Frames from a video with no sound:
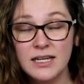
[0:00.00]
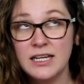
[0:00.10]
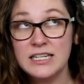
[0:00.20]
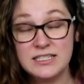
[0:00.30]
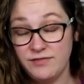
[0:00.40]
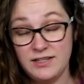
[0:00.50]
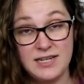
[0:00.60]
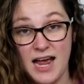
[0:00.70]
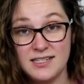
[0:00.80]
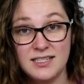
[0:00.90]
He is
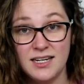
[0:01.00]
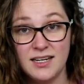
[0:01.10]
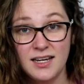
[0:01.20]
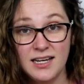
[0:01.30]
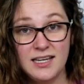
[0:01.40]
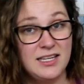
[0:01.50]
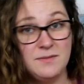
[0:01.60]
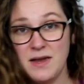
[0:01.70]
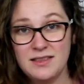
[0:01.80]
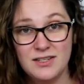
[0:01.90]
fantastic.
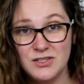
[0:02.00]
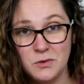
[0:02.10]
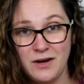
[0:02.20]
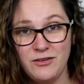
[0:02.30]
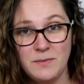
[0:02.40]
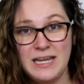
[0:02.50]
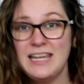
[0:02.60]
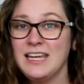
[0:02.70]
He made this story for me.